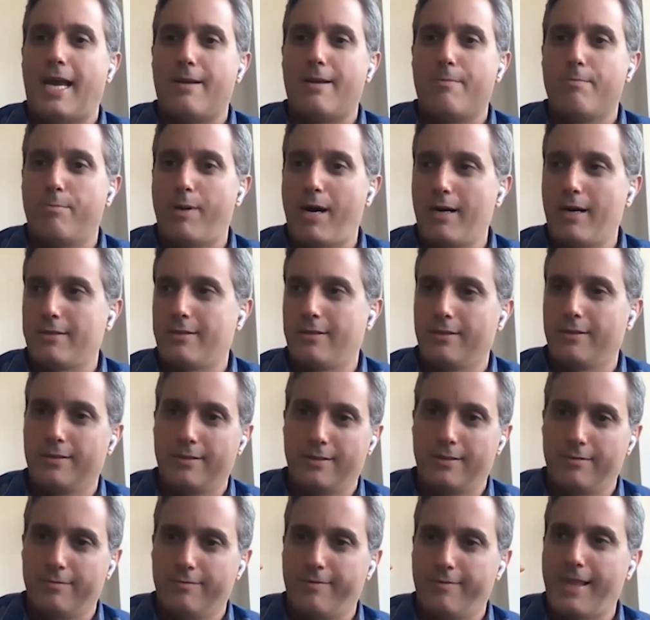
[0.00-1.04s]
10
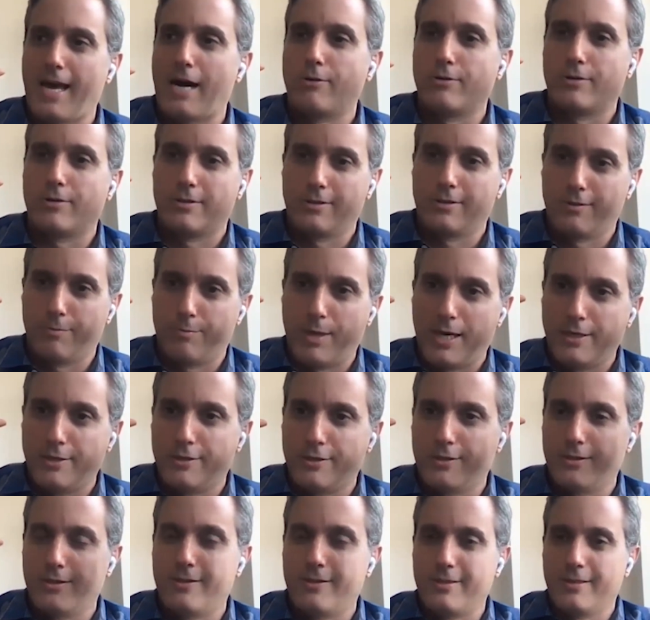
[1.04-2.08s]
boxes of thousands of
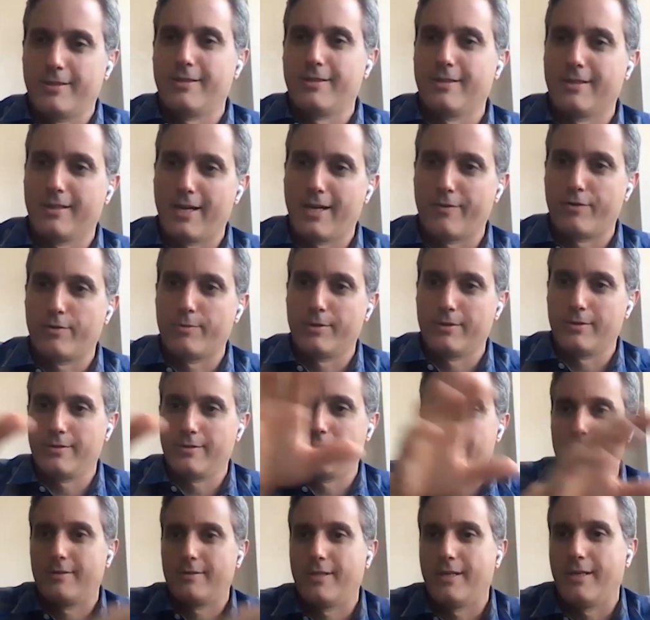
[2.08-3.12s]
pages to the
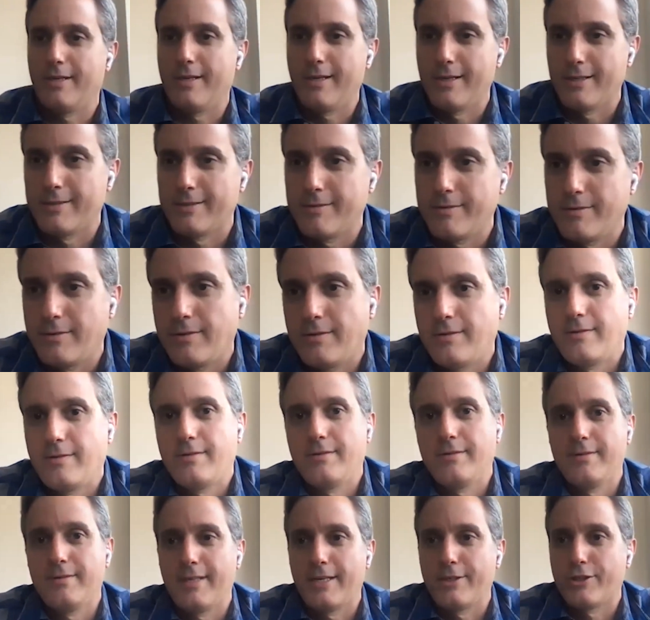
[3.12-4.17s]
government, say, here,
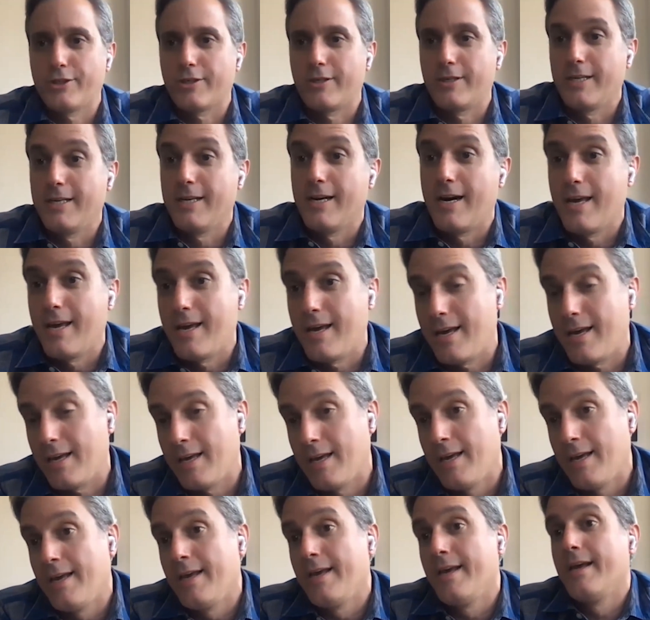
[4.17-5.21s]
there's our EIA.
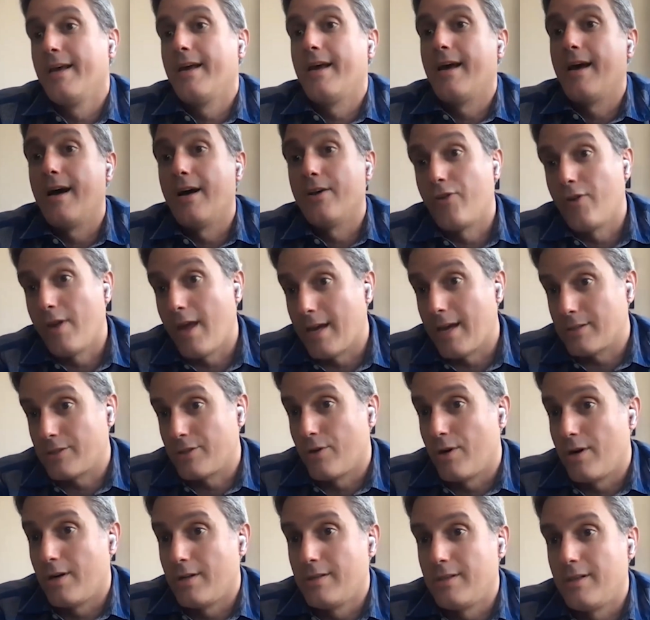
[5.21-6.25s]

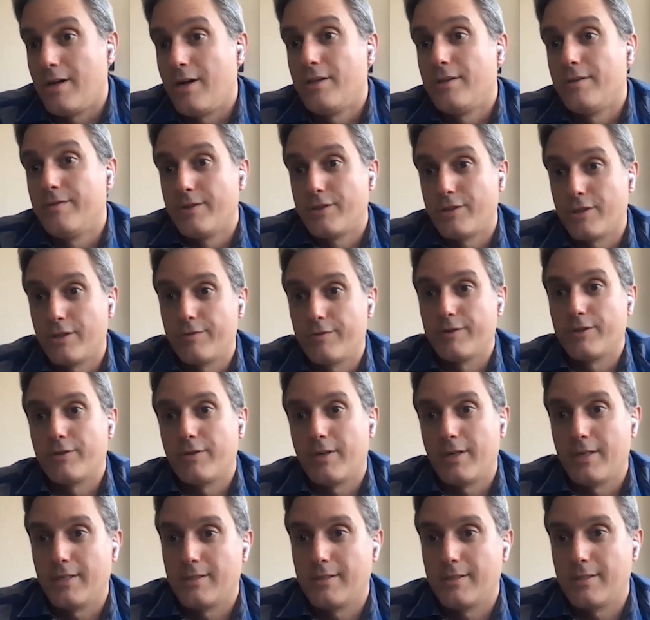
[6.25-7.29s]
So all of the
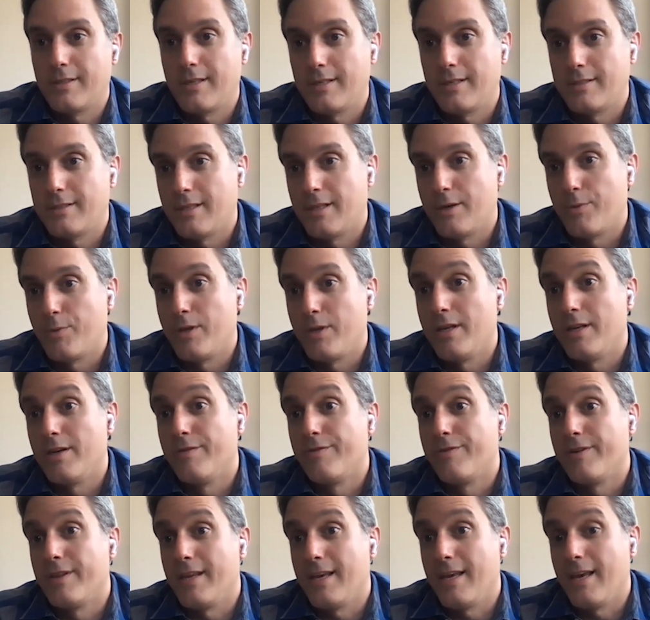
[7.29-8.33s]
surface rights that we
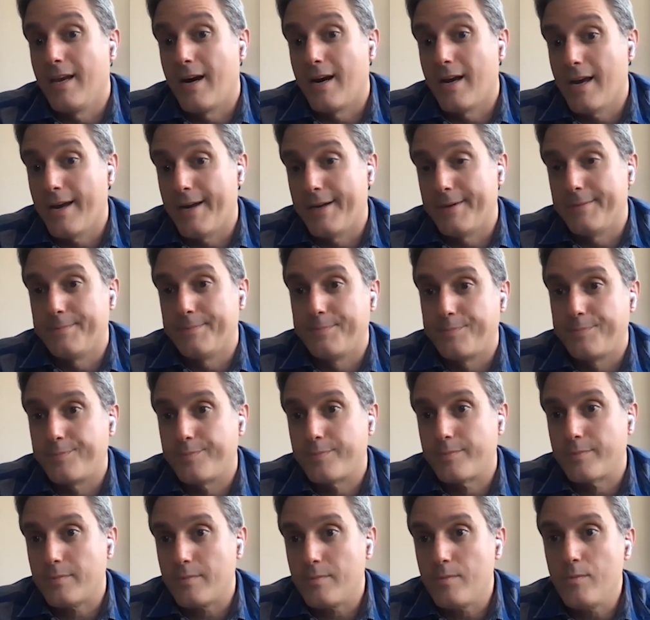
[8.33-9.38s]
needed for the EIA
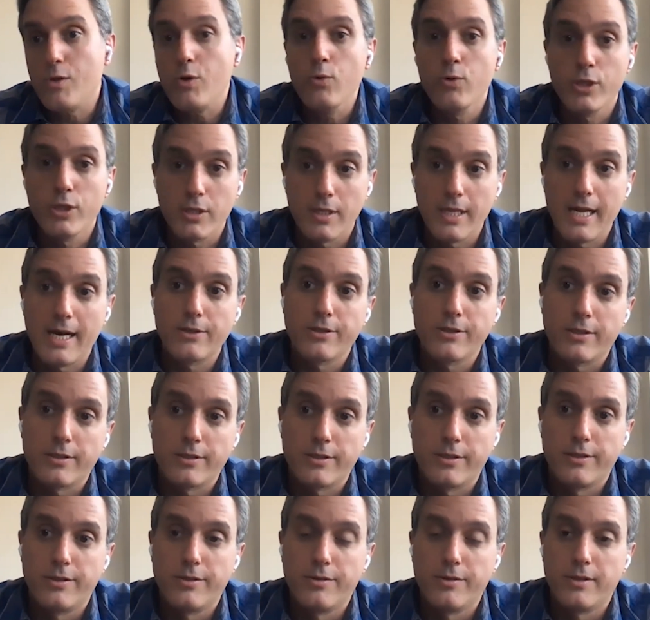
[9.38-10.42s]
which allows us
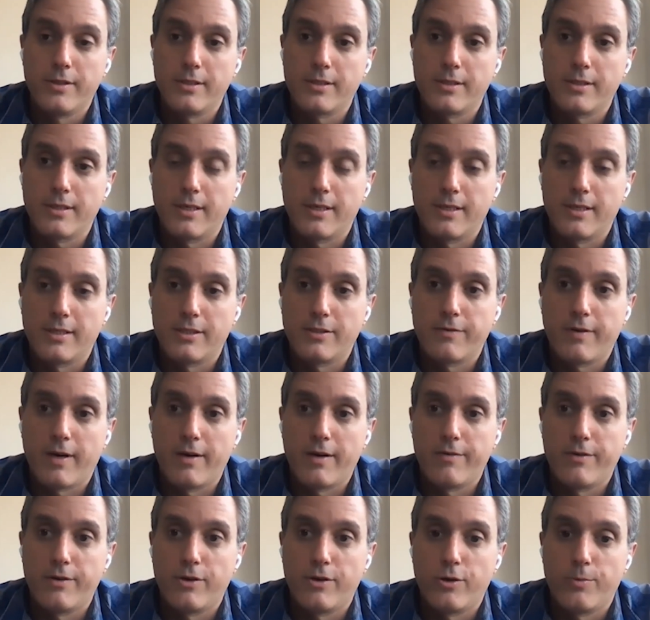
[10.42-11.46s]
to do this
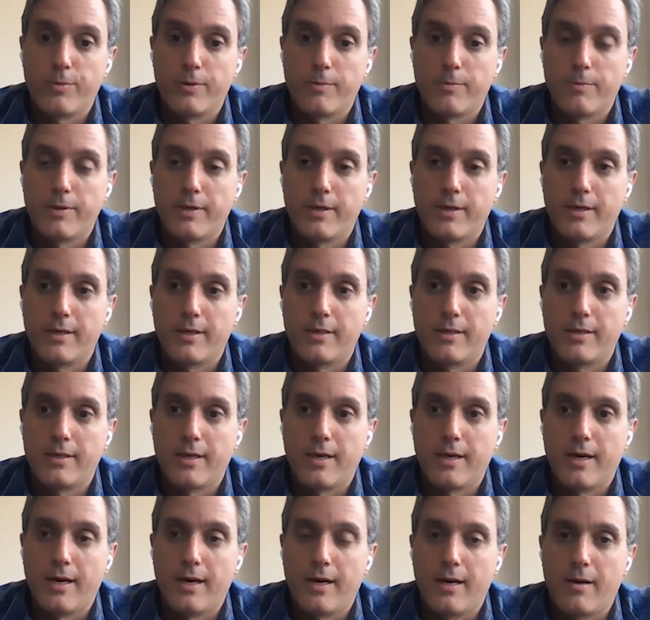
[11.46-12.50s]
5-year open pit,
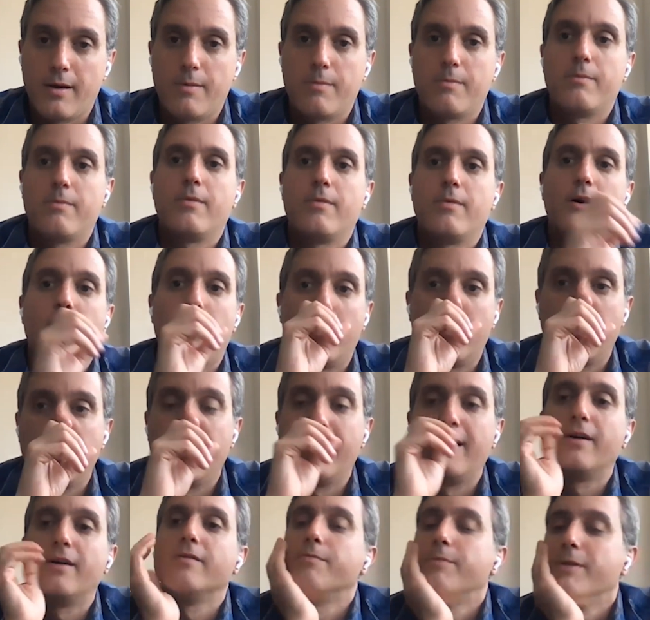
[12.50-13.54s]
are
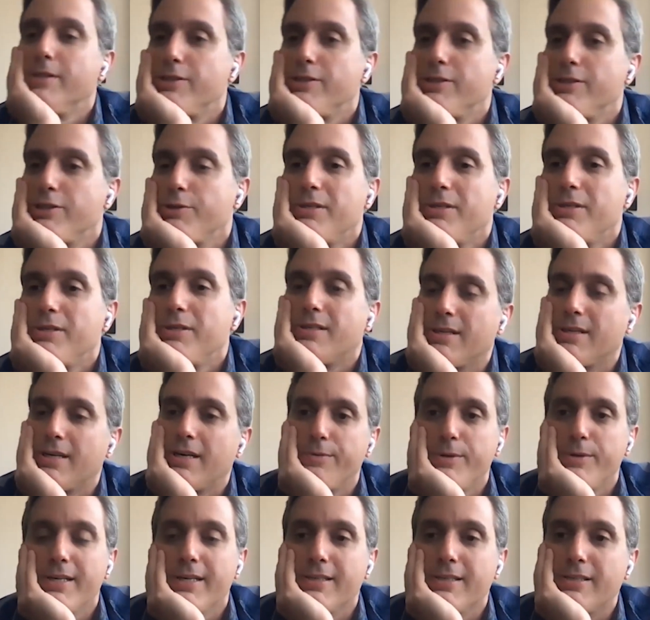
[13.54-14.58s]
now been submitted to the
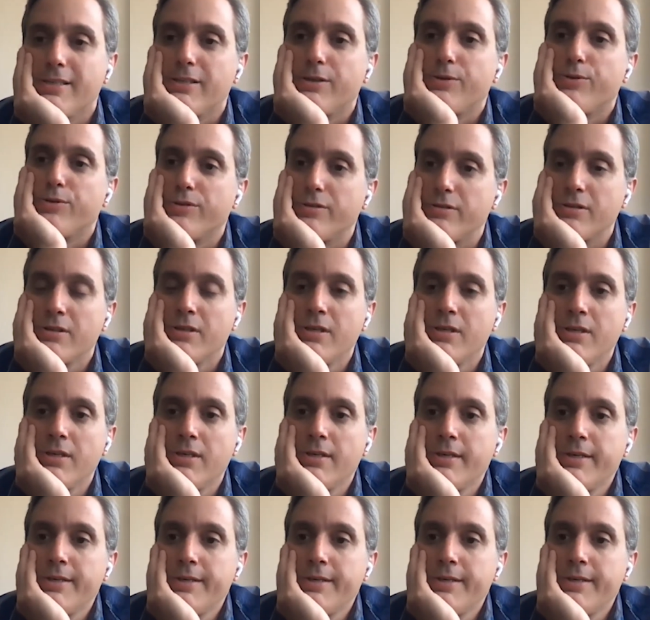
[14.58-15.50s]
government. I guess that was